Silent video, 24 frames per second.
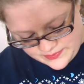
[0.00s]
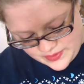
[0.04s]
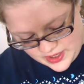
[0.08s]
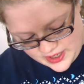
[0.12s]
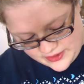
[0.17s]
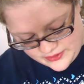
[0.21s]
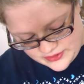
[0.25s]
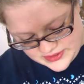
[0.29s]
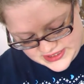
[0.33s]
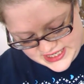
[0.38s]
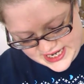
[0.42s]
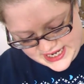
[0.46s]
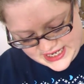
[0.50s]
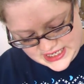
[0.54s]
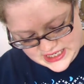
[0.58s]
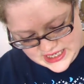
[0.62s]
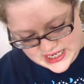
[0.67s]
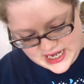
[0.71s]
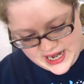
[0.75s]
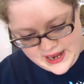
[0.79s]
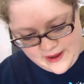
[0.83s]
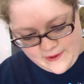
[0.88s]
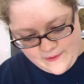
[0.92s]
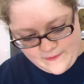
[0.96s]
bother taking
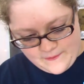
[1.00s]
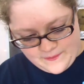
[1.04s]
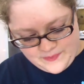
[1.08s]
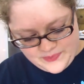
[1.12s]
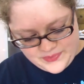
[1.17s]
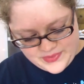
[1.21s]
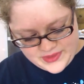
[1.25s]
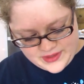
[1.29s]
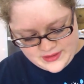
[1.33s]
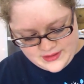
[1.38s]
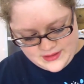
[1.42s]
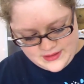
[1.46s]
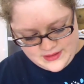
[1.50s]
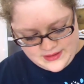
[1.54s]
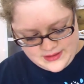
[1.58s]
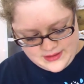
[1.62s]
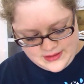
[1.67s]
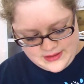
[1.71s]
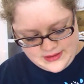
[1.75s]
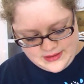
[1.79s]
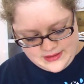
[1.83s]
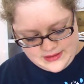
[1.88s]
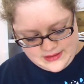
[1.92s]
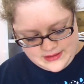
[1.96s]
it out.
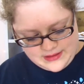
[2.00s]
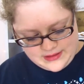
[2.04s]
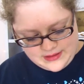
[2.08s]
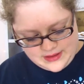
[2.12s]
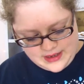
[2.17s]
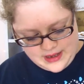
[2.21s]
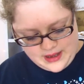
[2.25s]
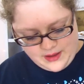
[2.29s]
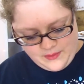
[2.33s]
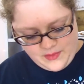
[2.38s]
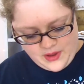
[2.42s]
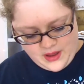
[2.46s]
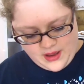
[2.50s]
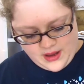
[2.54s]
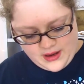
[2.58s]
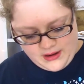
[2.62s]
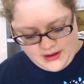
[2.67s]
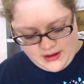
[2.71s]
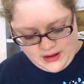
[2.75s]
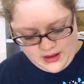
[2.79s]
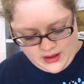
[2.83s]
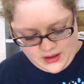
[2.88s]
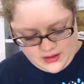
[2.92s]
Come on